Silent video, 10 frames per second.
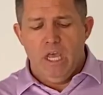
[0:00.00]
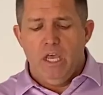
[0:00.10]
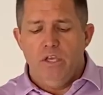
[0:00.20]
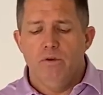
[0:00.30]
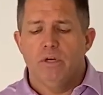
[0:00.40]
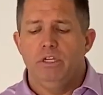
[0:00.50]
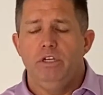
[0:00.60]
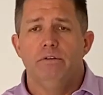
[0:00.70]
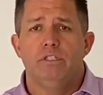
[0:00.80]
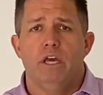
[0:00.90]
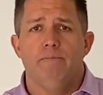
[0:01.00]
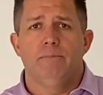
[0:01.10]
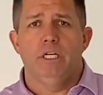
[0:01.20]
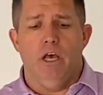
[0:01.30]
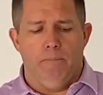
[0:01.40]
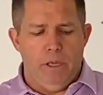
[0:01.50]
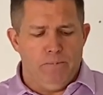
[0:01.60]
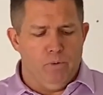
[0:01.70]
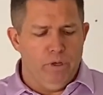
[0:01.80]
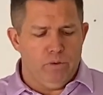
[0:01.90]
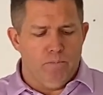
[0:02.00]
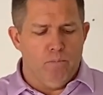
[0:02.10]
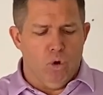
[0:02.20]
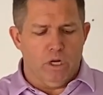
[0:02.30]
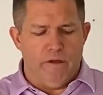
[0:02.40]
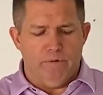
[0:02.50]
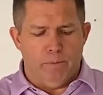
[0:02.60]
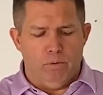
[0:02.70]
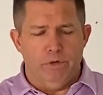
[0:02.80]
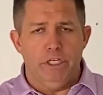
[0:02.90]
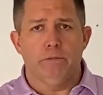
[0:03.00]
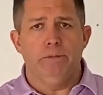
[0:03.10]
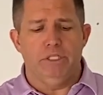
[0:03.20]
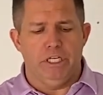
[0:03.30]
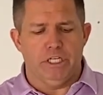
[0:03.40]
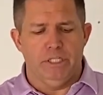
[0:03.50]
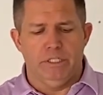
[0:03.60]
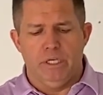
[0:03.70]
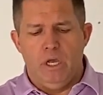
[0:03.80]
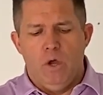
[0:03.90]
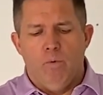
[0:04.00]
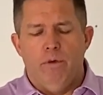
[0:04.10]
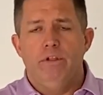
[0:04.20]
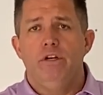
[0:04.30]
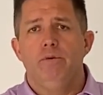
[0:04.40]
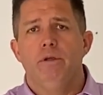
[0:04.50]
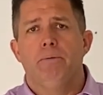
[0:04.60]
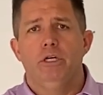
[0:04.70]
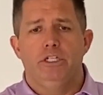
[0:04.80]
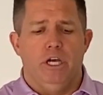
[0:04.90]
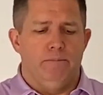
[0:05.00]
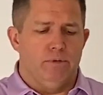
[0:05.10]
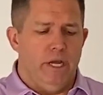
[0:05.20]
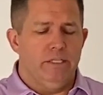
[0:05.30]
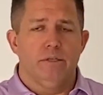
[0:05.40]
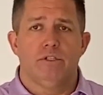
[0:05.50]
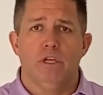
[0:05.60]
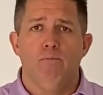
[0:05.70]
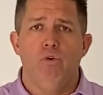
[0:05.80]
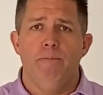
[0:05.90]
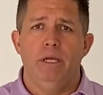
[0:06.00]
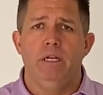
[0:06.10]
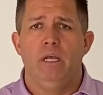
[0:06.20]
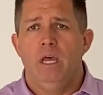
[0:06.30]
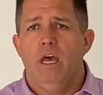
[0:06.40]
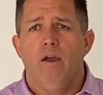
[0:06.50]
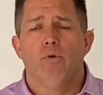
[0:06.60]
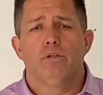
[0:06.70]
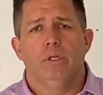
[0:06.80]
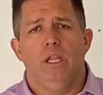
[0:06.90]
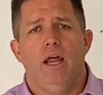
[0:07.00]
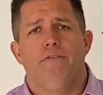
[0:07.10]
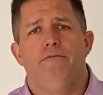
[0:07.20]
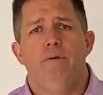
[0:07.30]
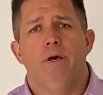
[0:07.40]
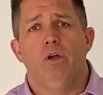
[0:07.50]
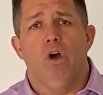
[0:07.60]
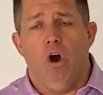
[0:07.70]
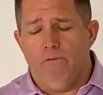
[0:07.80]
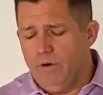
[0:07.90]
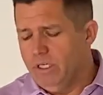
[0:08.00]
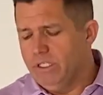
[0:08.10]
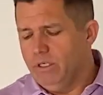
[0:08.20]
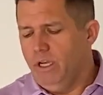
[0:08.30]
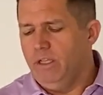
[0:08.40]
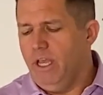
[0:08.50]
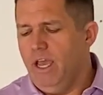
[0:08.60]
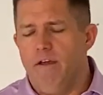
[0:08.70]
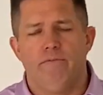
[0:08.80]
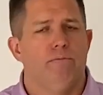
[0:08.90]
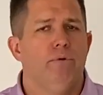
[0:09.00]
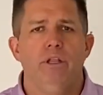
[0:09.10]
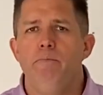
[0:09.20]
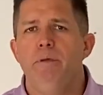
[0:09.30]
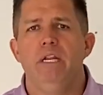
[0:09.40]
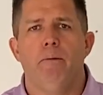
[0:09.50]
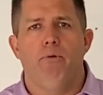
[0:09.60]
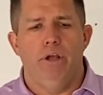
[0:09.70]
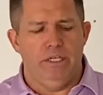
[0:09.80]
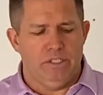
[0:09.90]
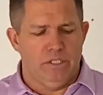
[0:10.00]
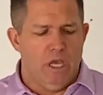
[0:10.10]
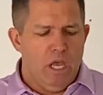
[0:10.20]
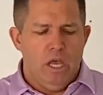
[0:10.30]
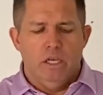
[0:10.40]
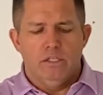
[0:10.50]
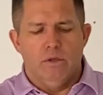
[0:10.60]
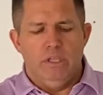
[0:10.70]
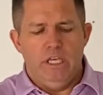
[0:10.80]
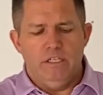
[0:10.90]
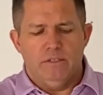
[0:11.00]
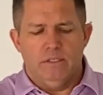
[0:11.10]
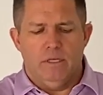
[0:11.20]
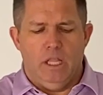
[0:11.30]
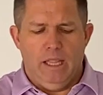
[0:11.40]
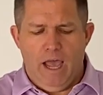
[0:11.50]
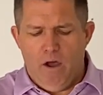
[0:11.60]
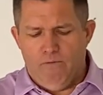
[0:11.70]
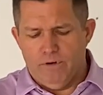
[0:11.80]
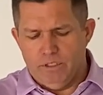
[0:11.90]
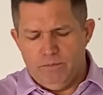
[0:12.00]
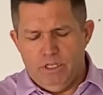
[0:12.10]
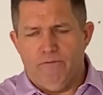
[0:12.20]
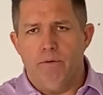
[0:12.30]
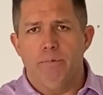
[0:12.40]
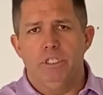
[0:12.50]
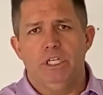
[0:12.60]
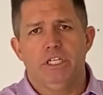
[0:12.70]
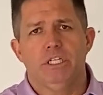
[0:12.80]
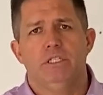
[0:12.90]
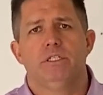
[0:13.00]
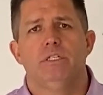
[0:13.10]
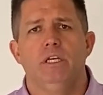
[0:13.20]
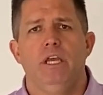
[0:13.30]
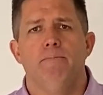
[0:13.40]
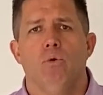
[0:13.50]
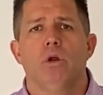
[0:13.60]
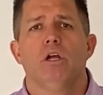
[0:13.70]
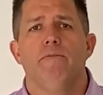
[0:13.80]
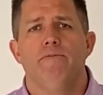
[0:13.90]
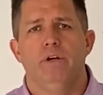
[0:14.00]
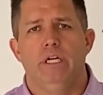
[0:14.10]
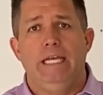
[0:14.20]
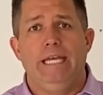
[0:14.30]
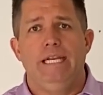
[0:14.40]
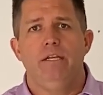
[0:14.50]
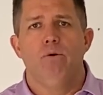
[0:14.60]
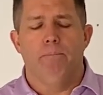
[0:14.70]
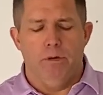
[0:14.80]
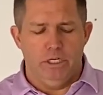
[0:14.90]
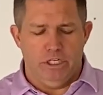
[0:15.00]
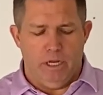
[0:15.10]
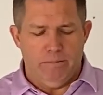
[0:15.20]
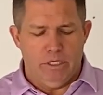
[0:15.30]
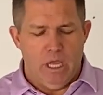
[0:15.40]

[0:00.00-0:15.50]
You can use them to help people with more comfortable wrist positions when they're doing push-ups, right? So some women, I worked with a lot of female golfers and they have really beat up wrists. So these allow for some different positions to get more comfort in your push-ups.